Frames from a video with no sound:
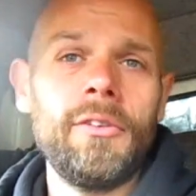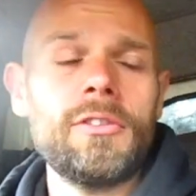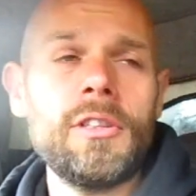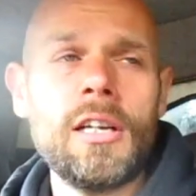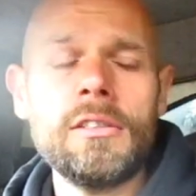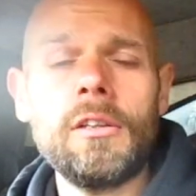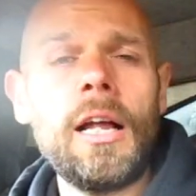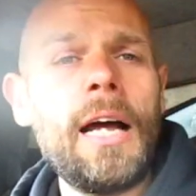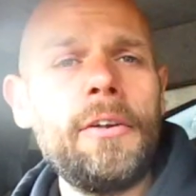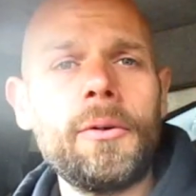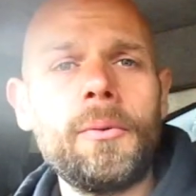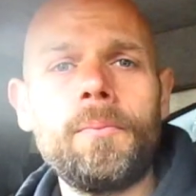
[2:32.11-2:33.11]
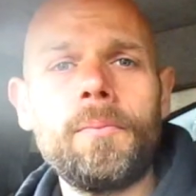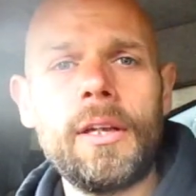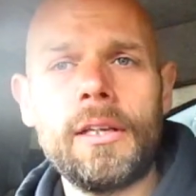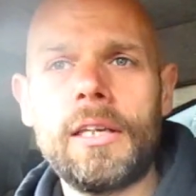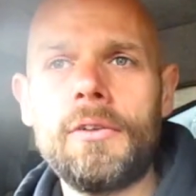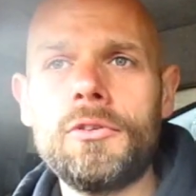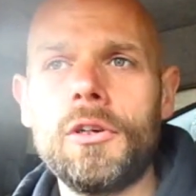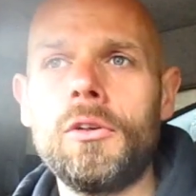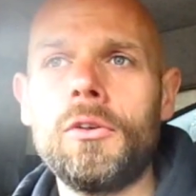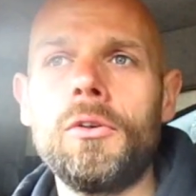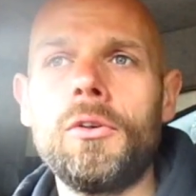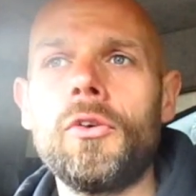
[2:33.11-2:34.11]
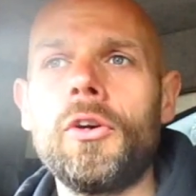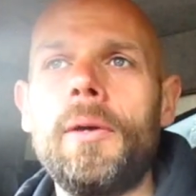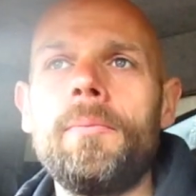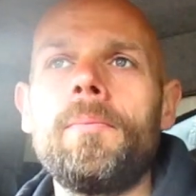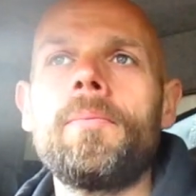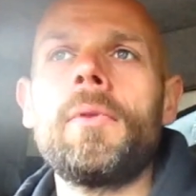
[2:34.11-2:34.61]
That's a nice little handle. It gives you a good grip.